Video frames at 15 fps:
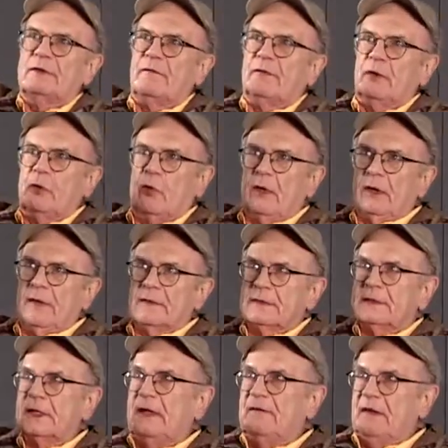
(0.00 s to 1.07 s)
of the
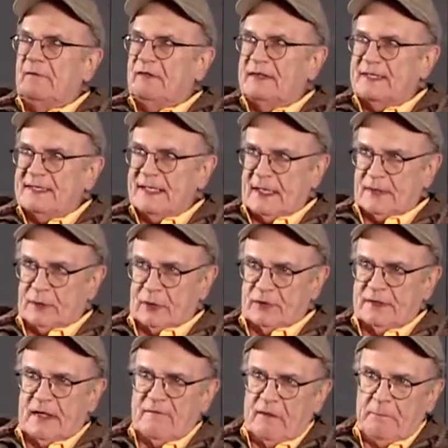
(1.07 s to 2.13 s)
audience, even if it's 6 or
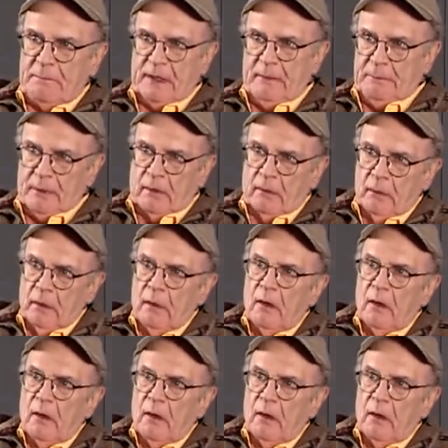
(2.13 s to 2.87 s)
7 people.